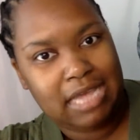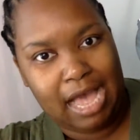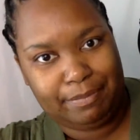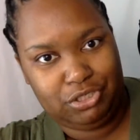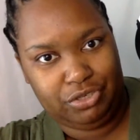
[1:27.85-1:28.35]

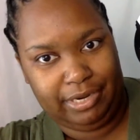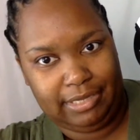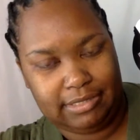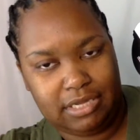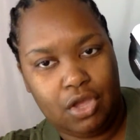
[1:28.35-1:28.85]
top
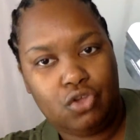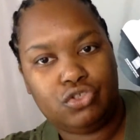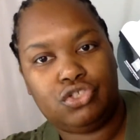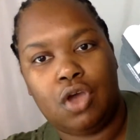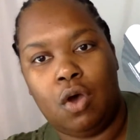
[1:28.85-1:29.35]
strands.
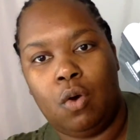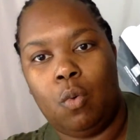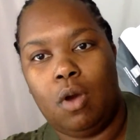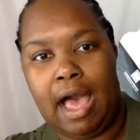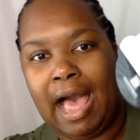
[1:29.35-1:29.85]

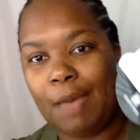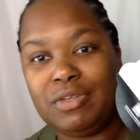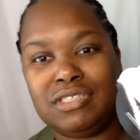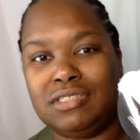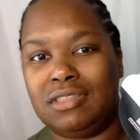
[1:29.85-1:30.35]
So I
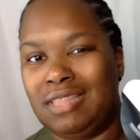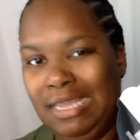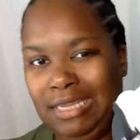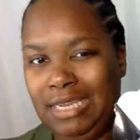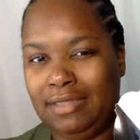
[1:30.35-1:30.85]
was
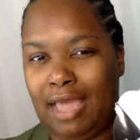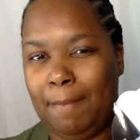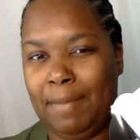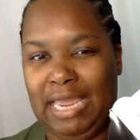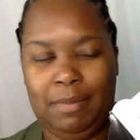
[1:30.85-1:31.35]
thinking
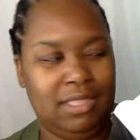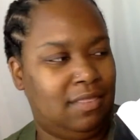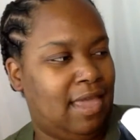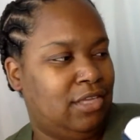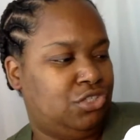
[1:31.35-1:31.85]
that maybe
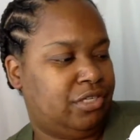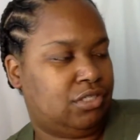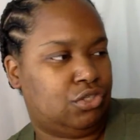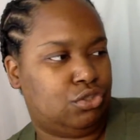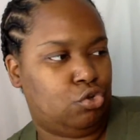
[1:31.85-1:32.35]
they had
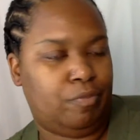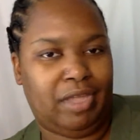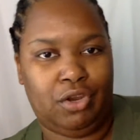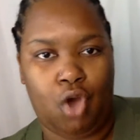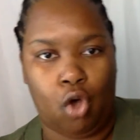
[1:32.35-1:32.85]
just assumed
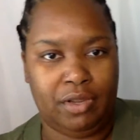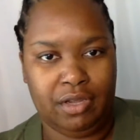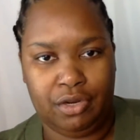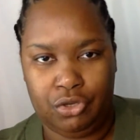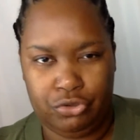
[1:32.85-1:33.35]
that you're only
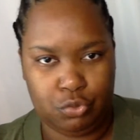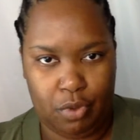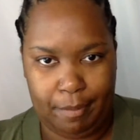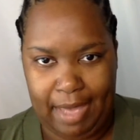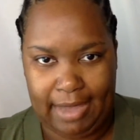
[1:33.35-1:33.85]
going to use
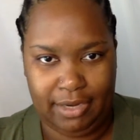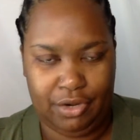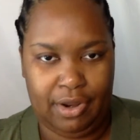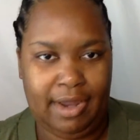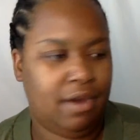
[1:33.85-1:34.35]
one pack in
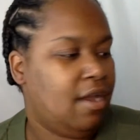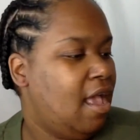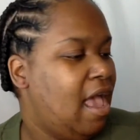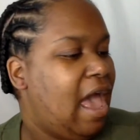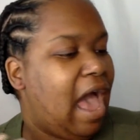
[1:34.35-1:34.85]
your hair.
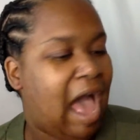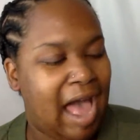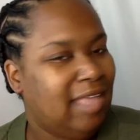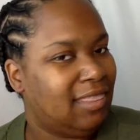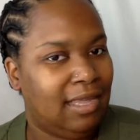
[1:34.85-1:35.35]

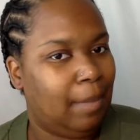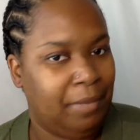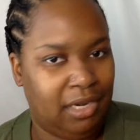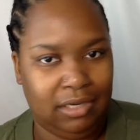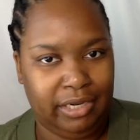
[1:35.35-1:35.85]
I think I'm
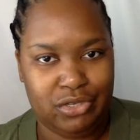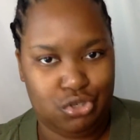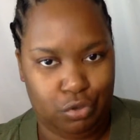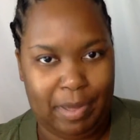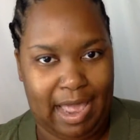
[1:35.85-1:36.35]
going to need
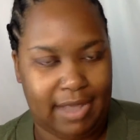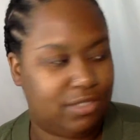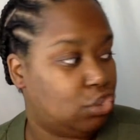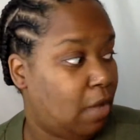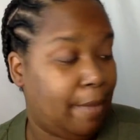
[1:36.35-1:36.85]
two
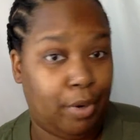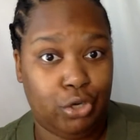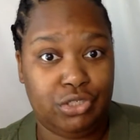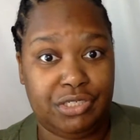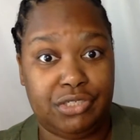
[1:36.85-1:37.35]
packs. So I
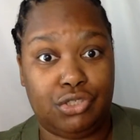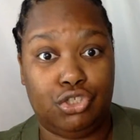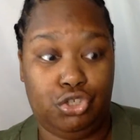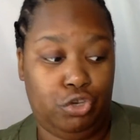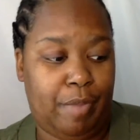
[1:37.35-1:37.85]
purchased
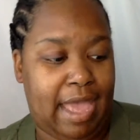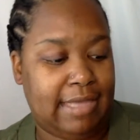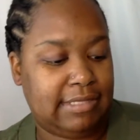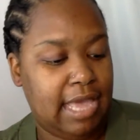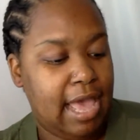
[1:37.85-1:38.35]
two
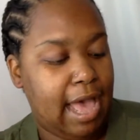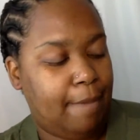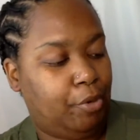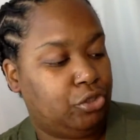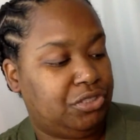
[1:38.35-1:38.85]
packs. I
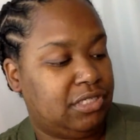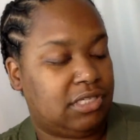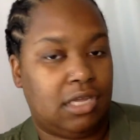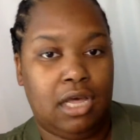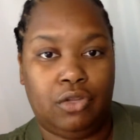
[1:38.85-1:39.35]

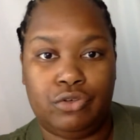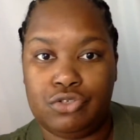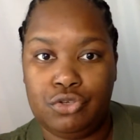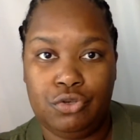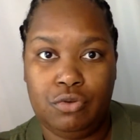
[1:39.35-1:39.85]
purchased a color
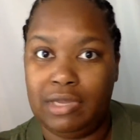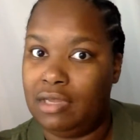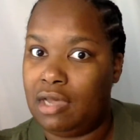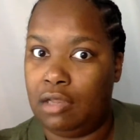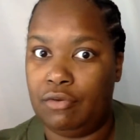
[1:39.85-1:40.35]
two and
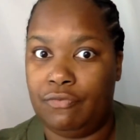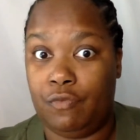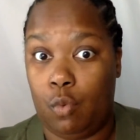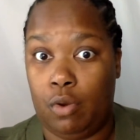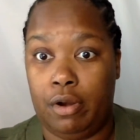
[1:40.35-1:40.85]
a color
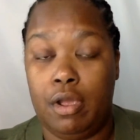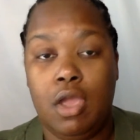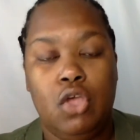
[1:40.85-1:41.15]
four.